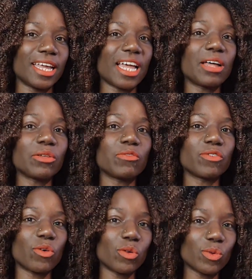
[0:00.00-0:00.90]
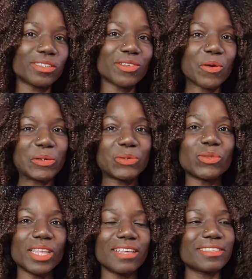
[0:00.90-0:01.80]
I've always gone to
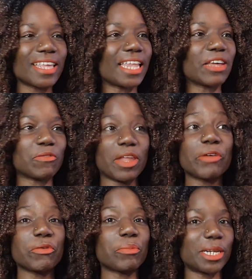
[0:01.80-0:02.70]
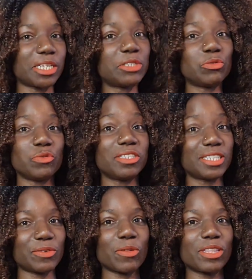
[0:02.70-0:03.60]
this and I've never managed to
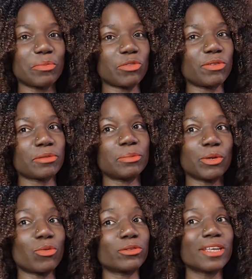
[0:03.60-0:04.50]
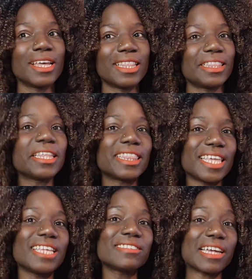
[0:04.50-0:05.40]
visit all the museums because the
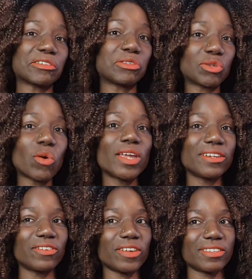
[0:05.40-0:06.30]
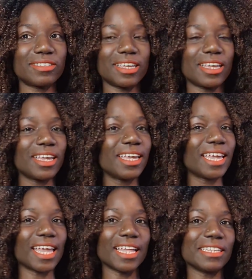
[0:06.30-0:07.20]
things are so interesting
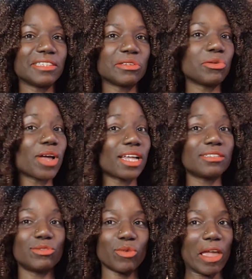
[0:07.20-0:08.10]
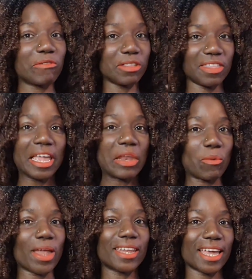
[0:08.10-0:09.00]
and you can't do everything in
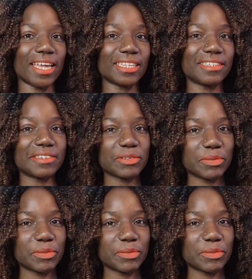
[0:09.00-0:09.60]
one night.